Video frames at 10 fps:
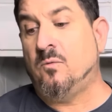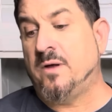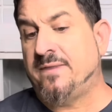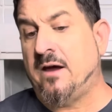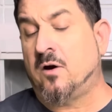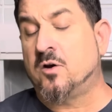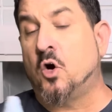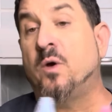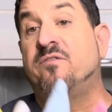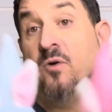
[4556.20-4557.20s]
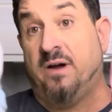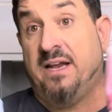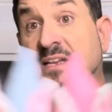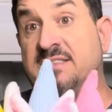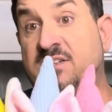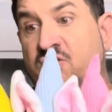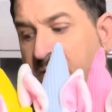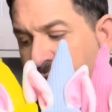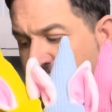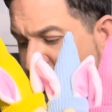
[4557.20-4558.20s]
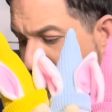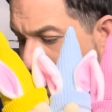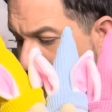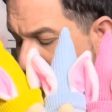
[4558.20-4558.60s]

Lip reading: what they are going for, it is extremely cheap.